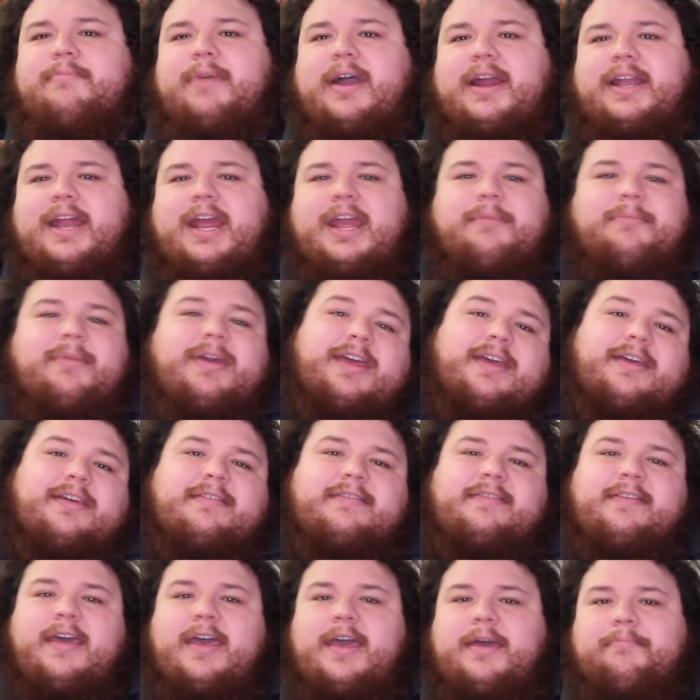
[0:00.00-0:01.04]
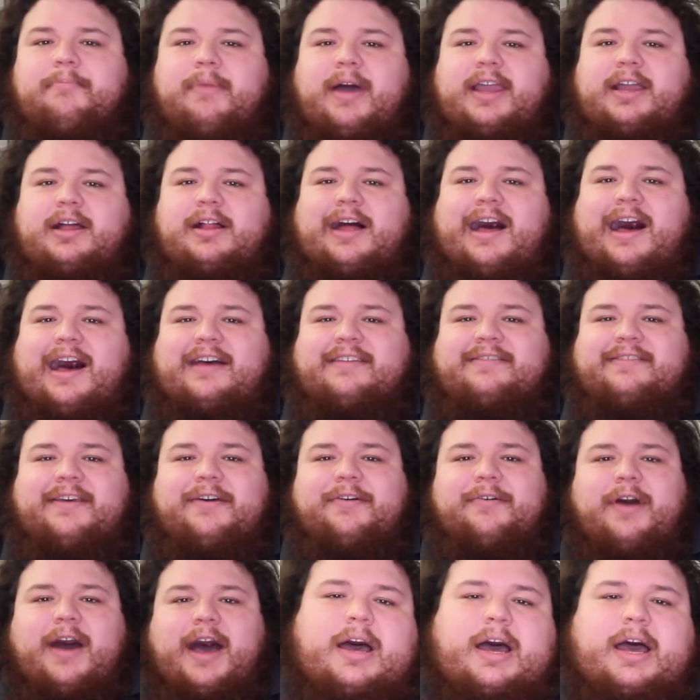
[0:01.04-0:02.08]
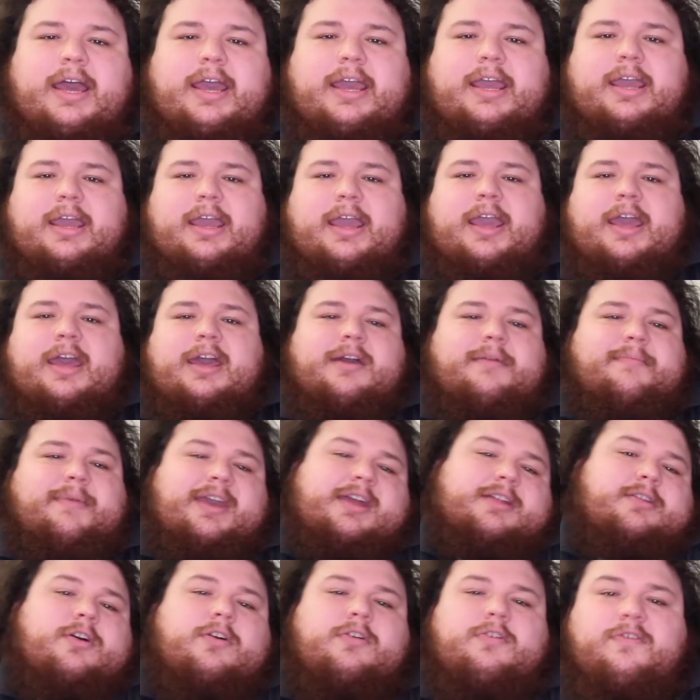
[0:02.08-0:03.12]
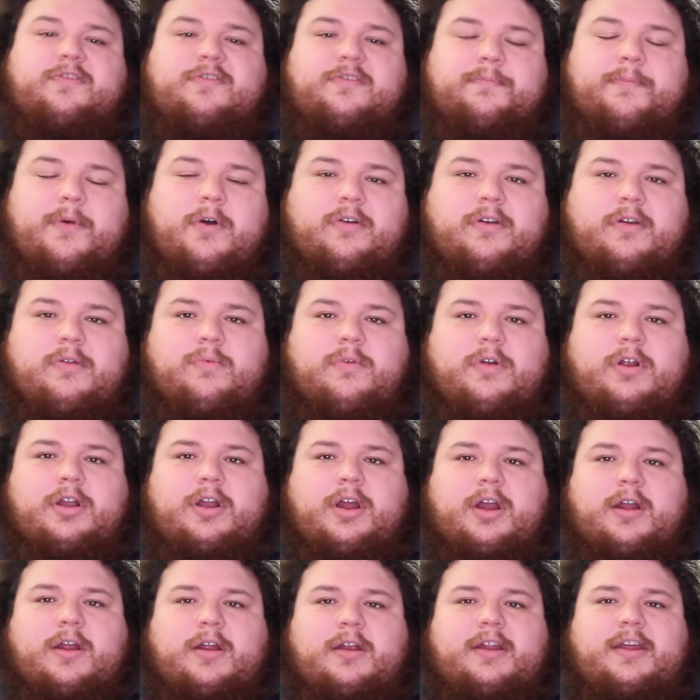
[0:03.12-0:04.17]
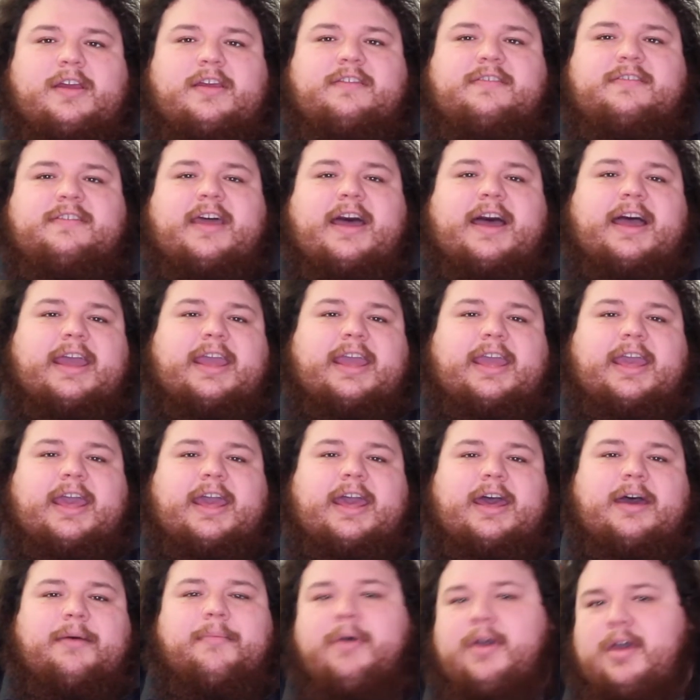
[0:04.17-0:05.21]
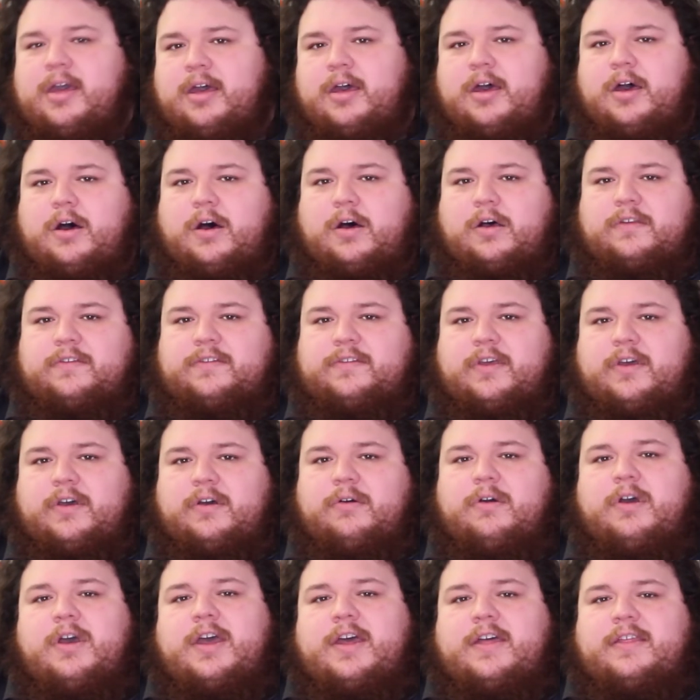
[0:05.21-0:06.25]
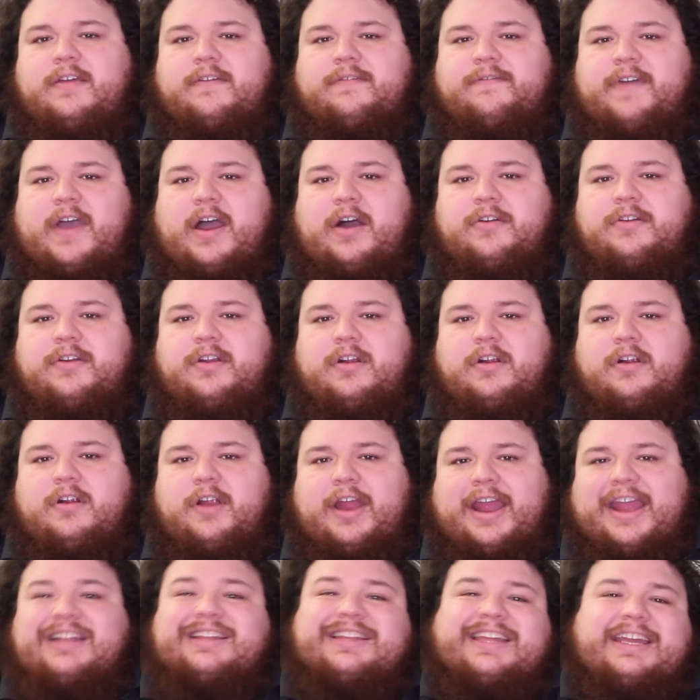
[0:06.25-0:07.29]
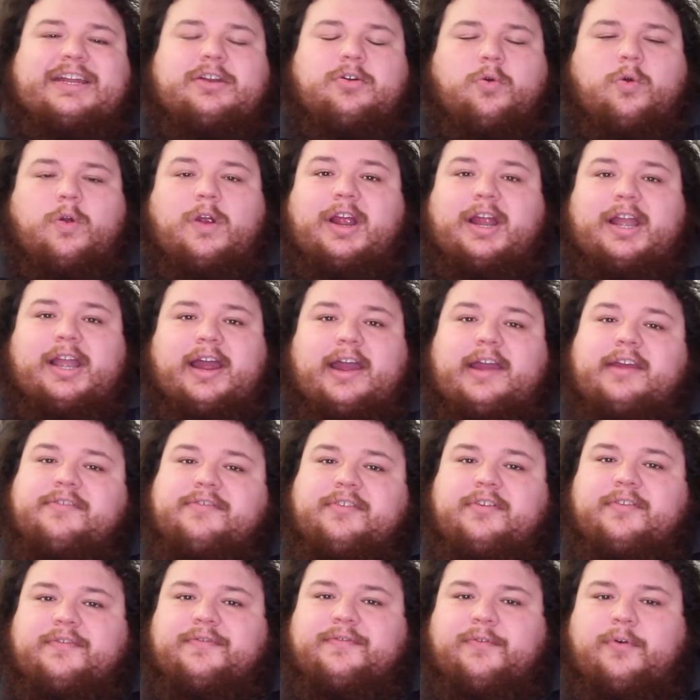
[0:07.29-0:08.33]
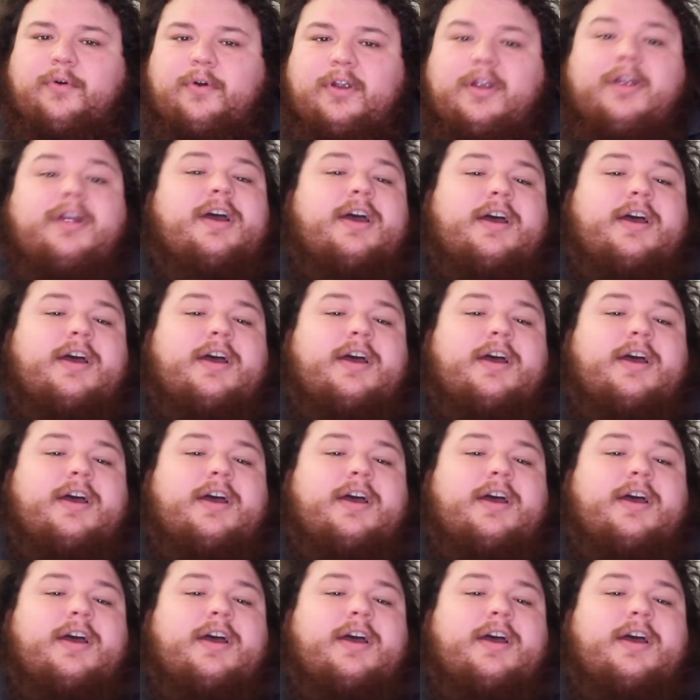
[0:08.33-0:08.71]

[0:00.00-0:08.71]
My name is Michael Jasso. I am a local spoken word artist. I am also the founder and lead organizer for